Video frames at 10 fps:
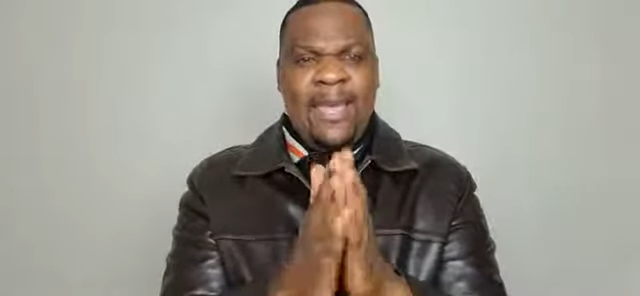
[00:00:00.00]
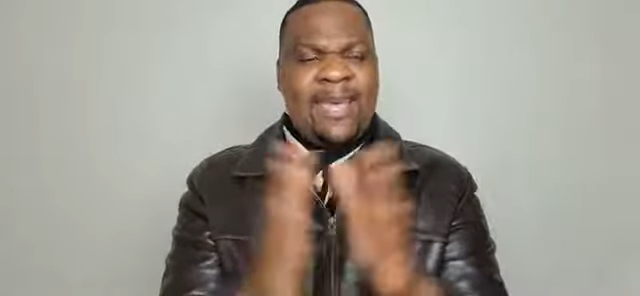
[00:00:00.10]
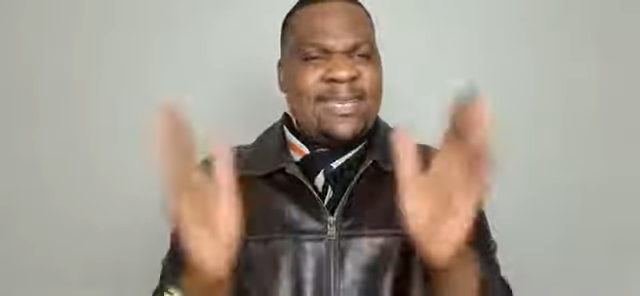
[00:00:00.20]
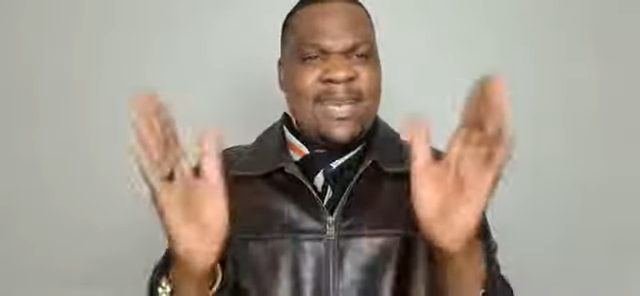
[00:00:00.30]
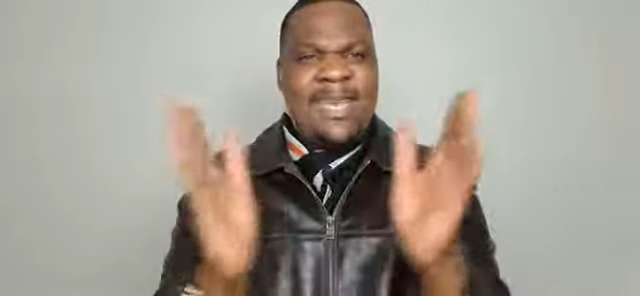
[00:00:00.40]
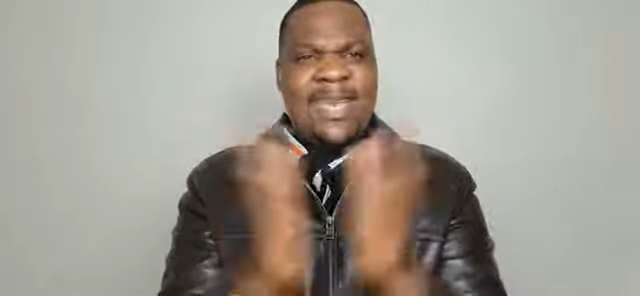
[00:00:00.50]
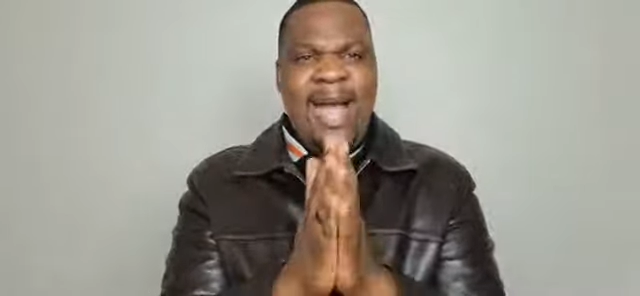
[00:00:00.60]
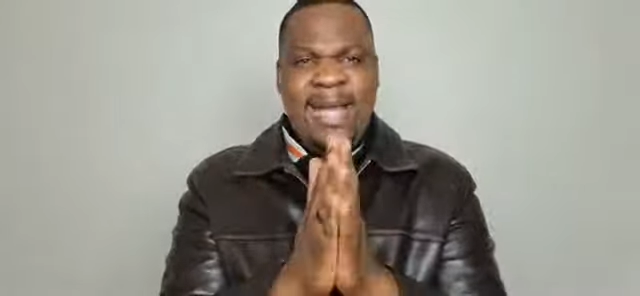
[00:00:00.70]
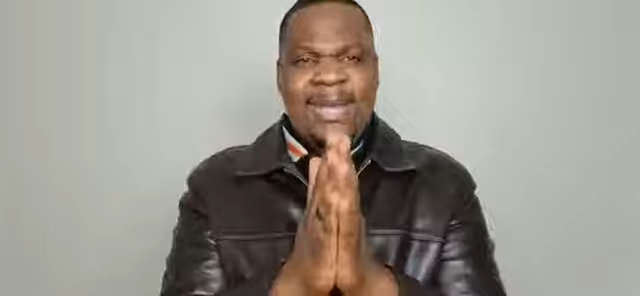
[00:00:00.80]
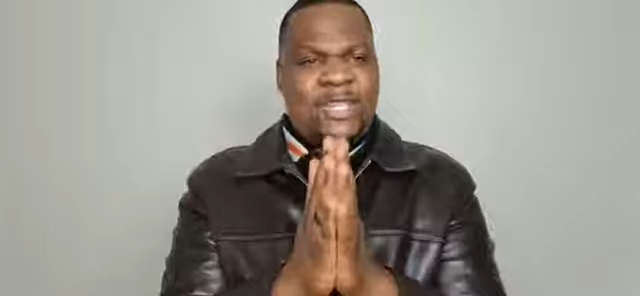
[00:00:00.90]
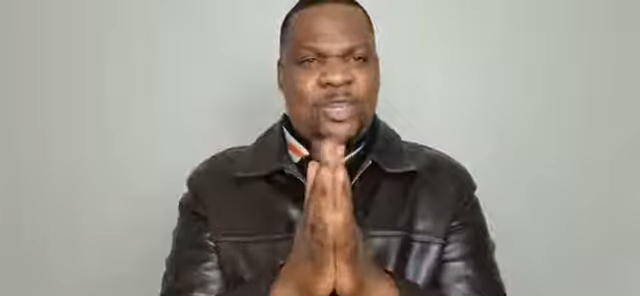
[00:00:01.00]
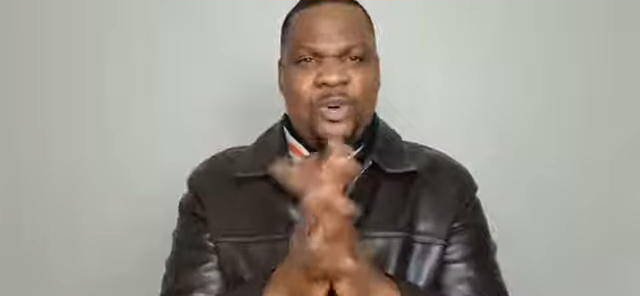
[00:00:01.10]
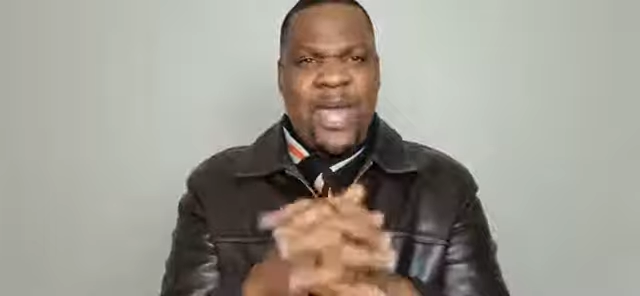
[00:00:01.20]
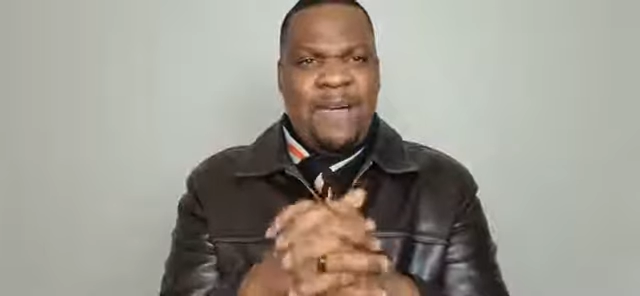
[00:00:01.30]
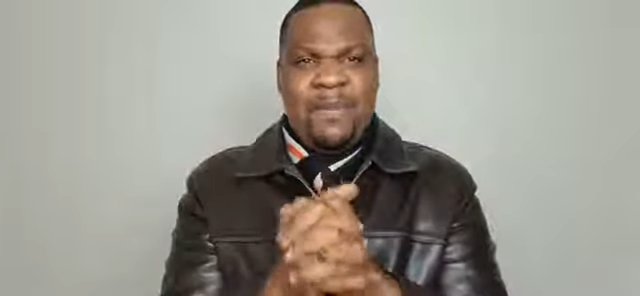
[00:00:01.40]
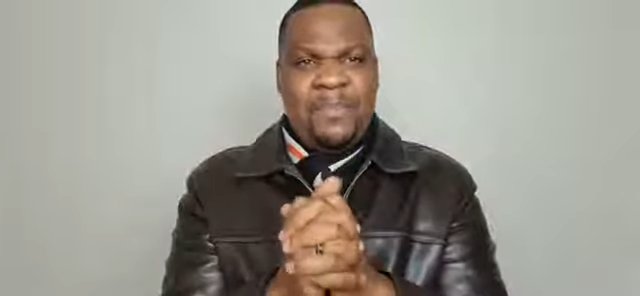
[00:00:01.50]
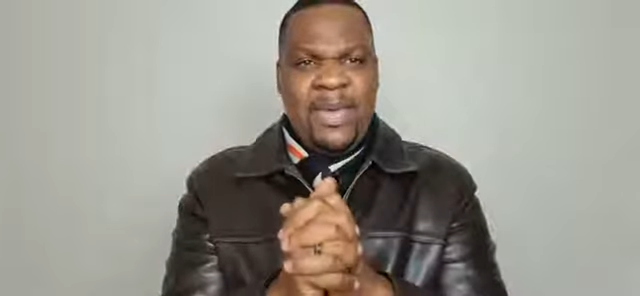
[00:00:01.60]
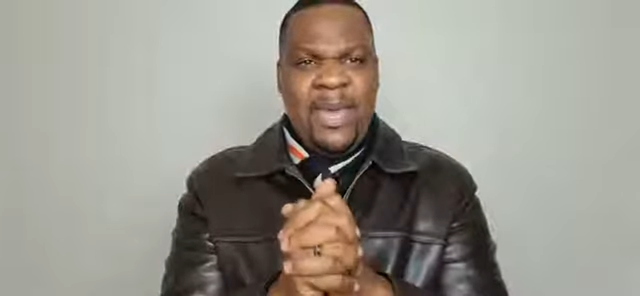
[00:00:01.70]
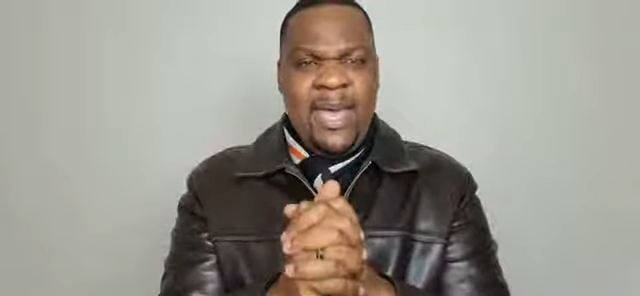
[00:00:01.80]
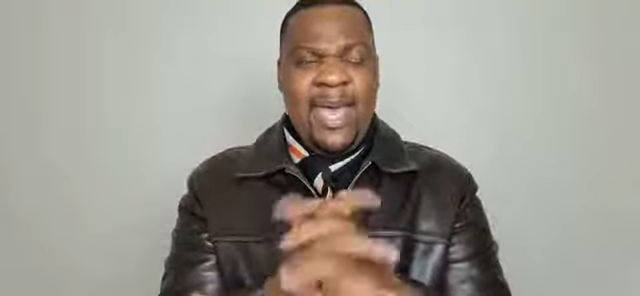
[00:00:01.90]
is the youngest you'll ever
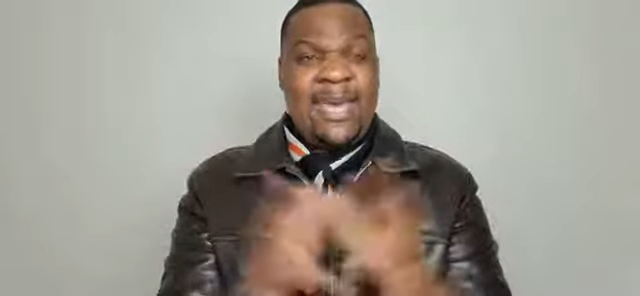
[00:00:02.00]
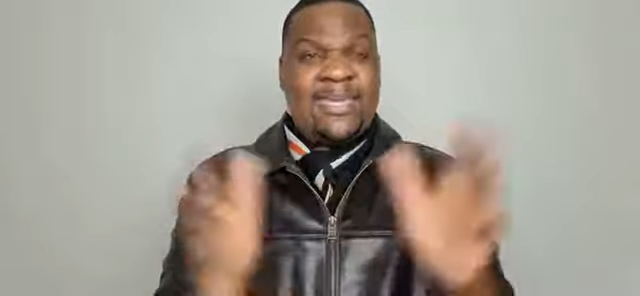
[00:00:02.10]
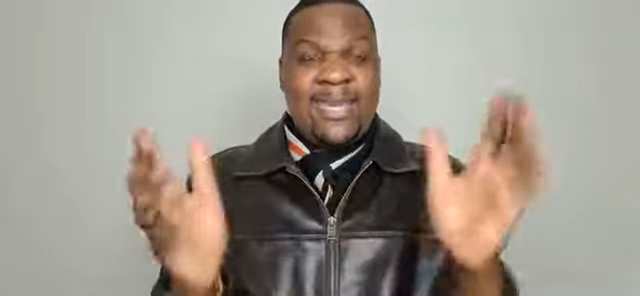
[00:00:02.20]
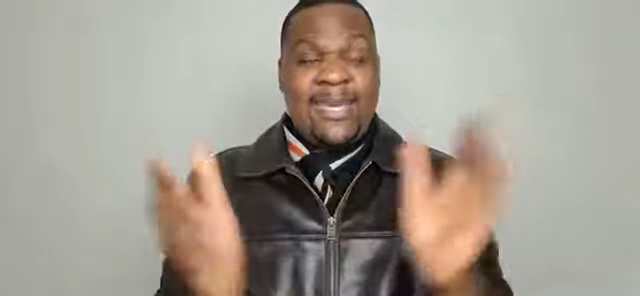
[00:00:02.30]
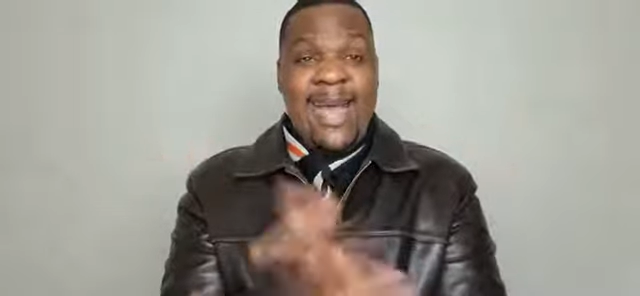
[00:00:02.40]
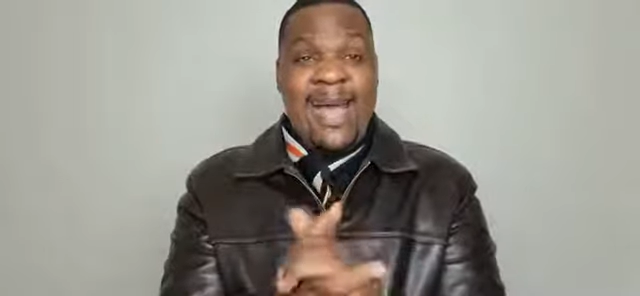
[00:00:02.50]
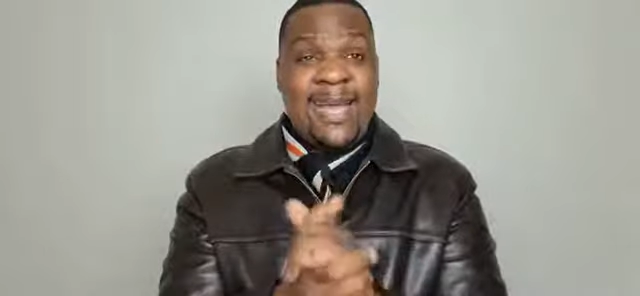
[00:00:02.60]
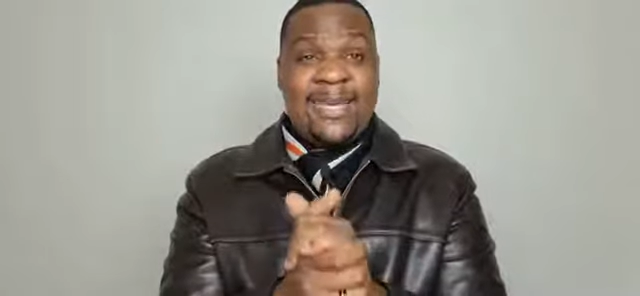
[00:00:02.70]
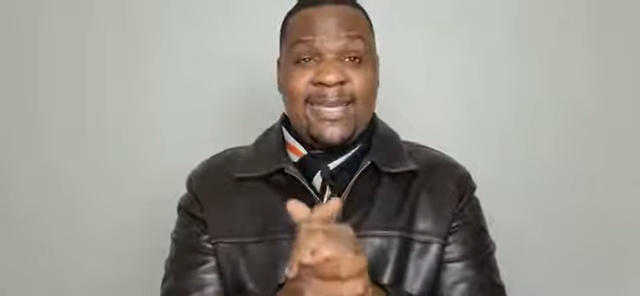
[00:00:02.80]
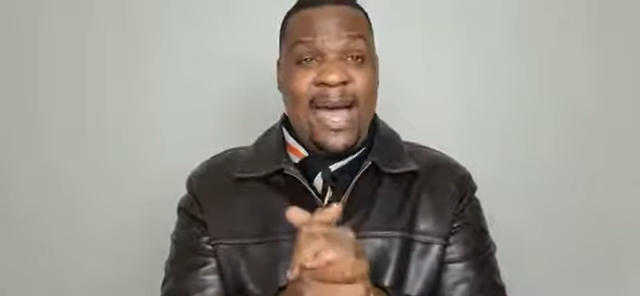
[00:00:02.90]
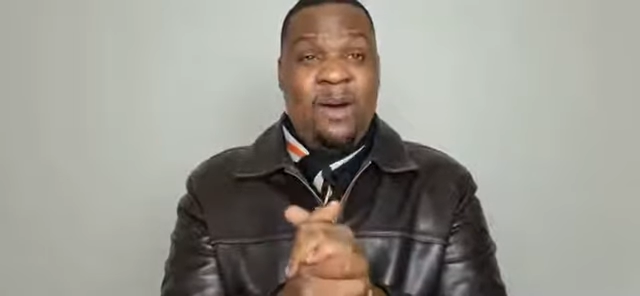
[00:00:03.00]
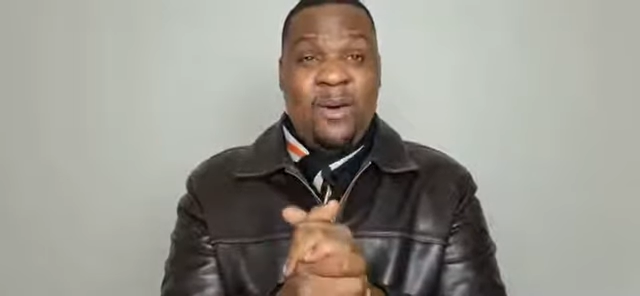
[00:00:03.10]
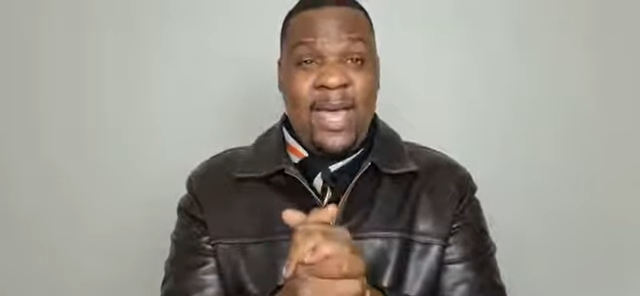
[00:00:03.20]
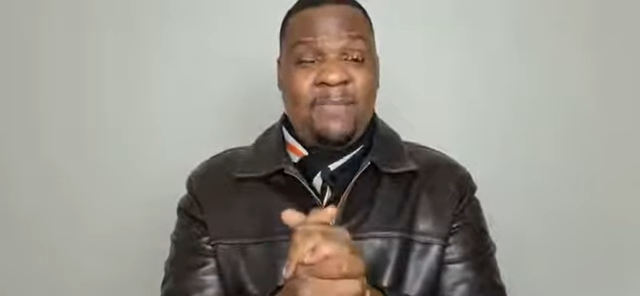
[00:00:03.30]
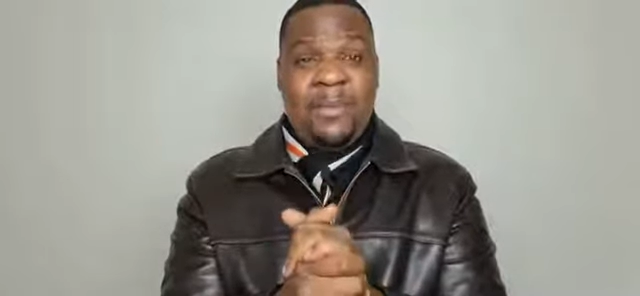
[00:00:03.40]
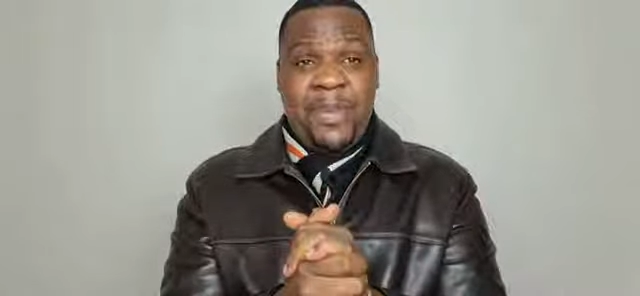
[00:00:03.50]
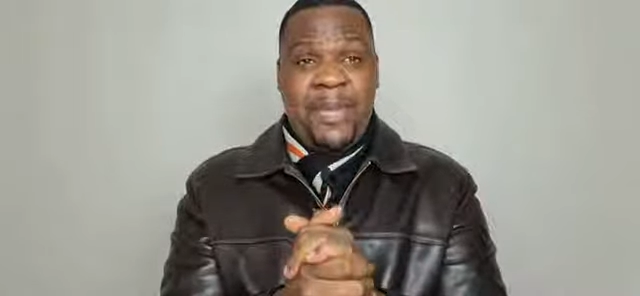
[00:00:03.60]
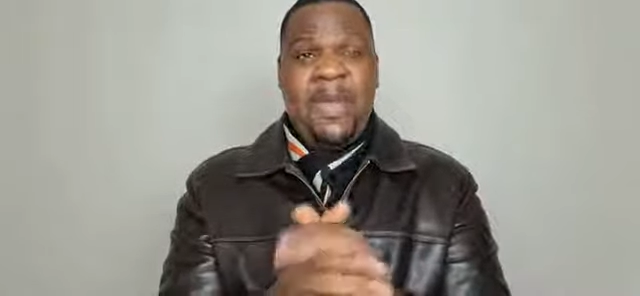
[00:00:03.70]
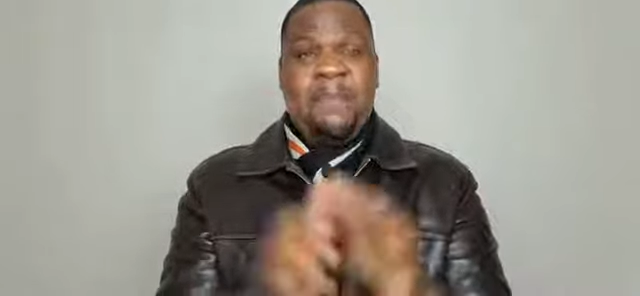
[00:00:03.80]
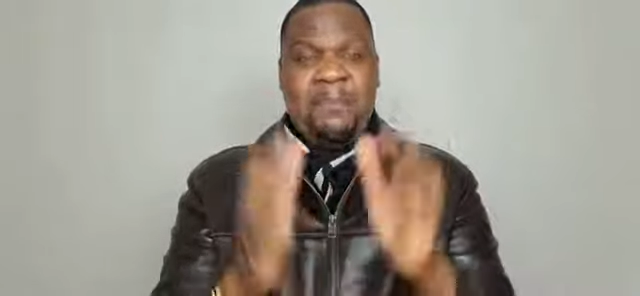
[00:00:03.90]
be. Is the youngest I'll ever be.